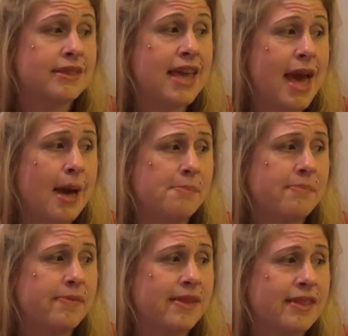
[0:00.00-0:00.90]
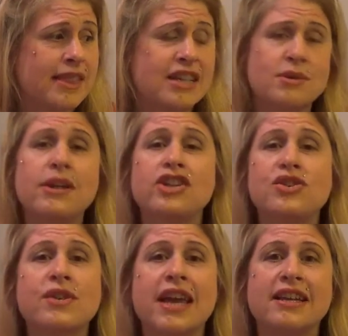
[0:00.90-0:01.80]
Yep. That's what a
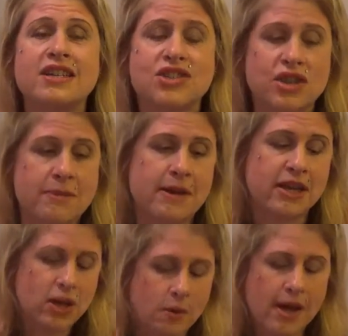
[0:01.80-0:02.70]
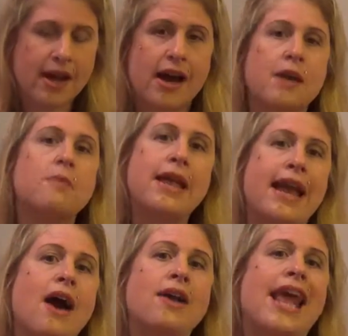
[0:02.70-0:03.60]
2K does to you, but you know what? I went
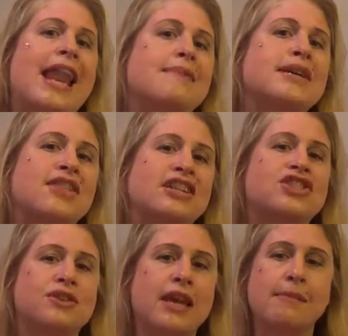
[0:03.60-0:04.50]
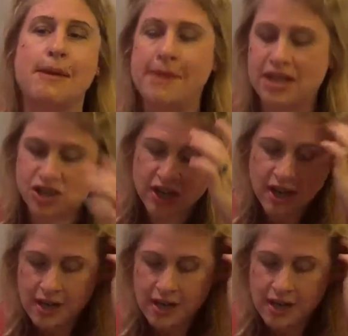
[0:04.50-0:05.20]
out and I made that 2K my bitch.